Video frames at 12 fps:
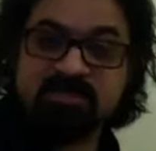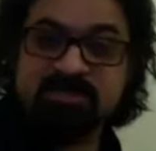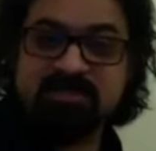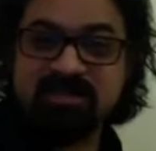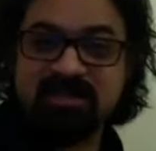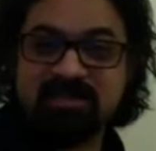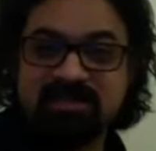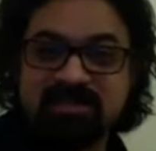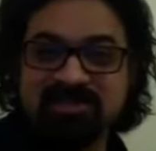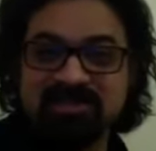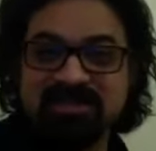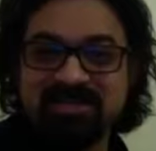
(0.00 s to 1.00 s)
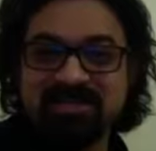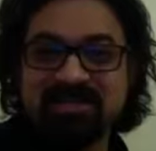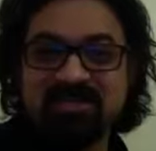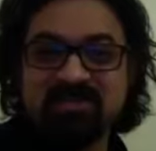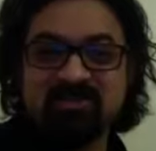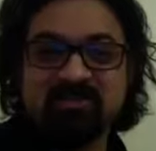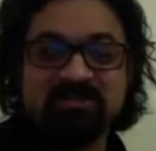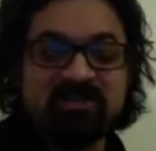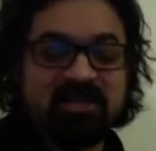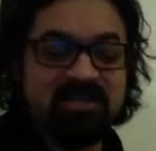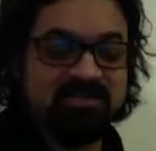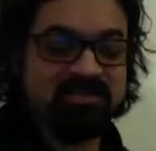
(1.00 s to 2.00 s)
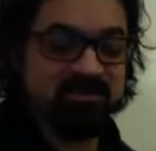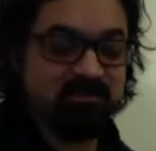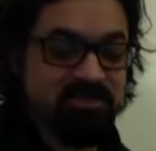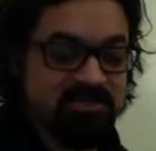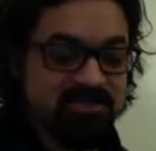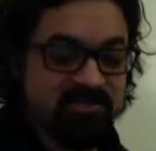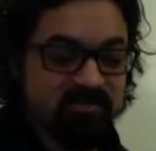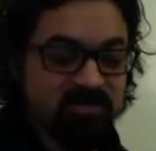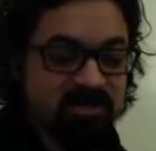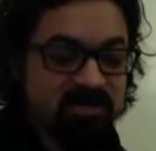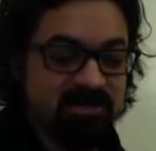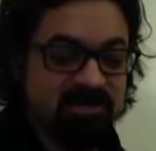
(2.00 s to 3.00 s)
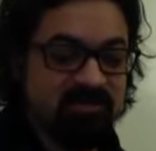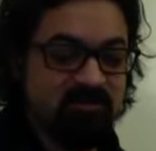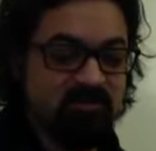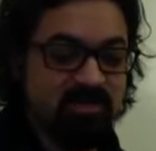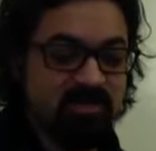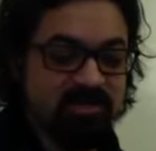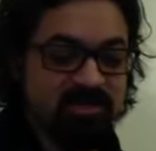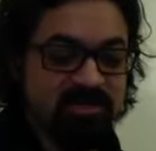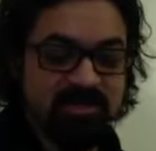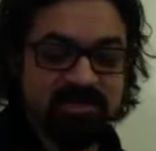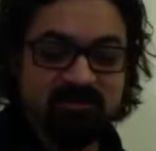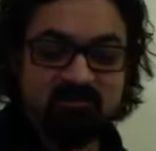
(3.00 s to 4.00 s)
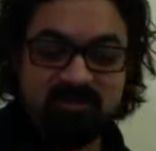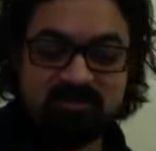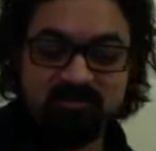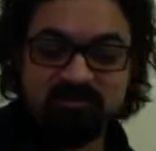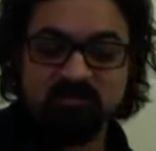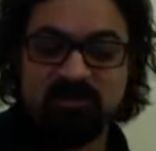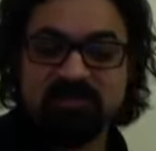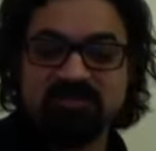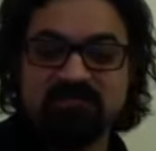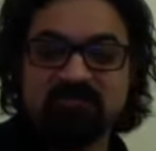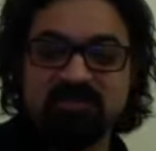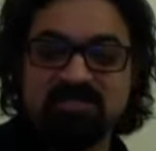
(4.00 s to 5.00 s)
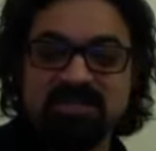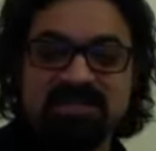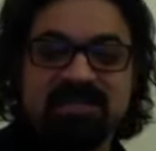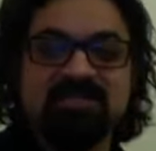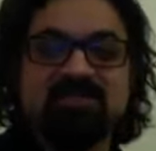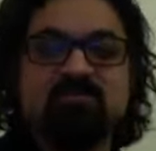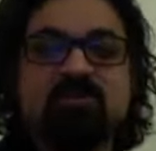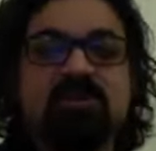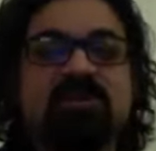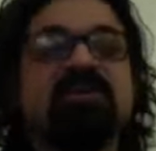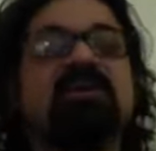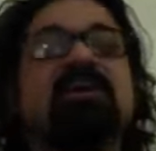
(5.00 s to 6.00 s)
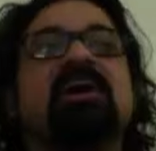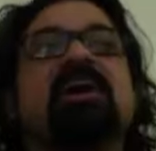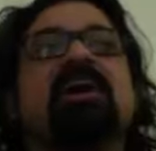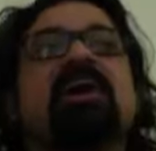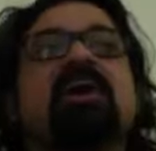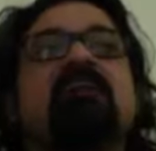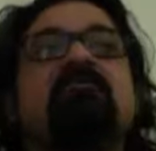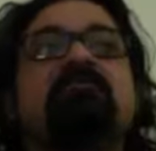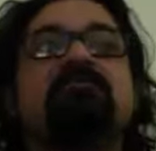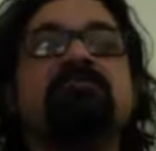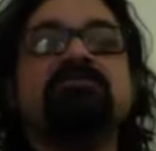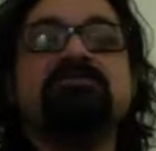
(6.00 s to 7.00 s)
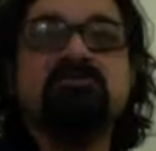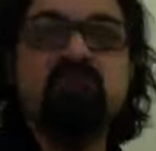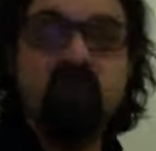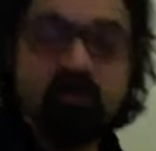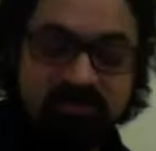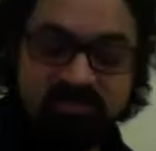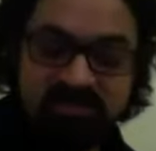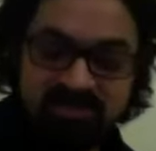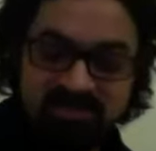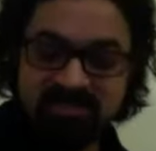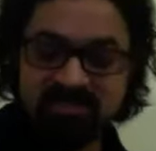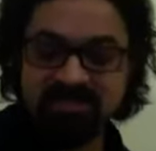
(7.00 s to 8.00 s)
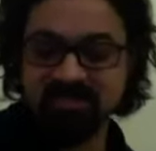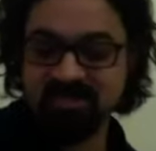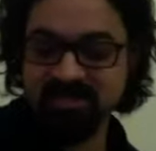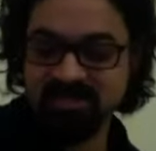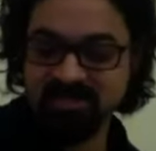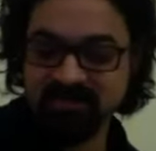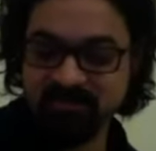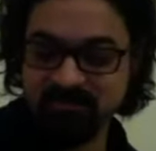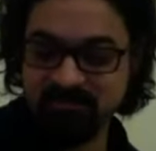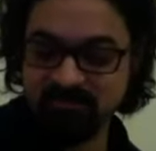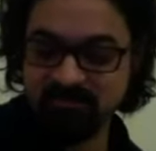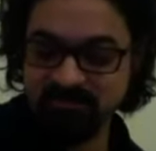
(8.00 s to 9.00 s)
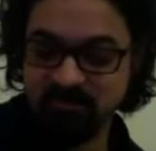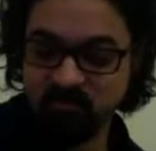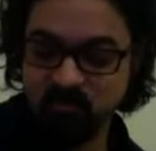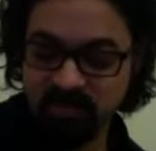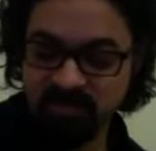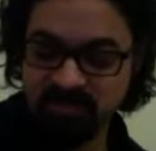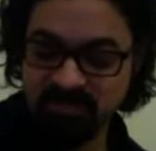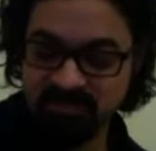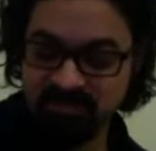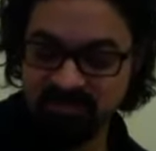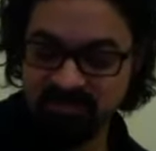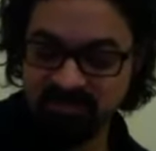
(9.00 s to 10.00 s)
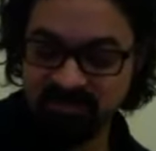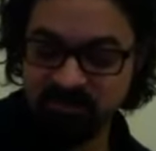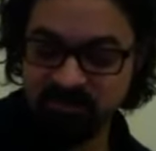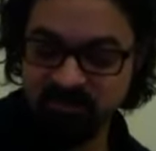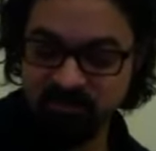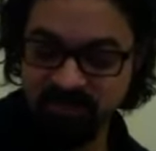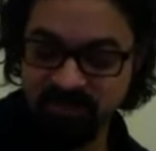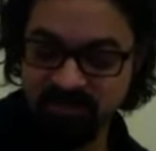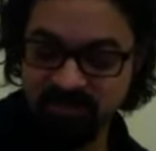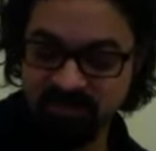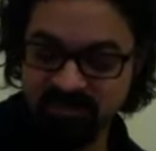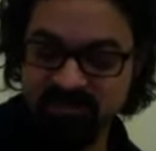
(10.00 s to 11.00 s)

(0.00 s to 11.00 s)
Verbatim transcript: Thank, thank you so much. You are you are an incredible breath of fresh air. You are a phenomenally um, wise human being